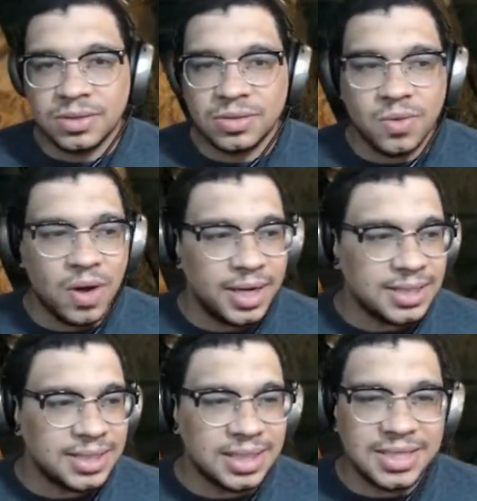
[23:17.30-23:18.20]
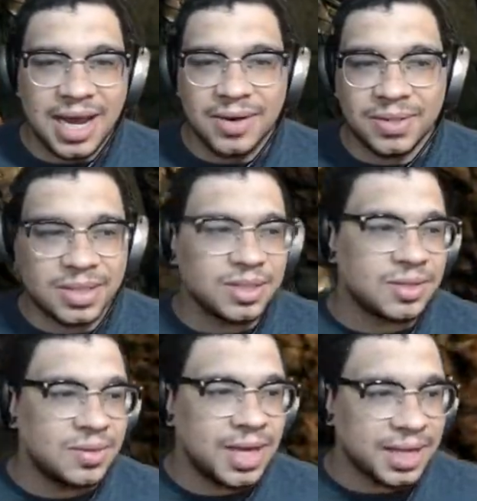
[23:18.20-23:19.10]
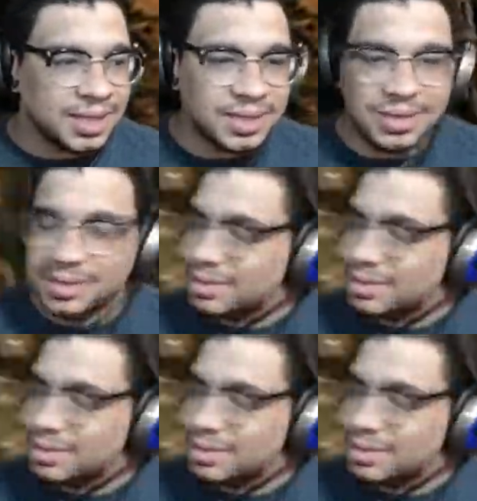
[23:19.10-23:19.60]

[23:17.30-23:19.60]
26 hours in two days.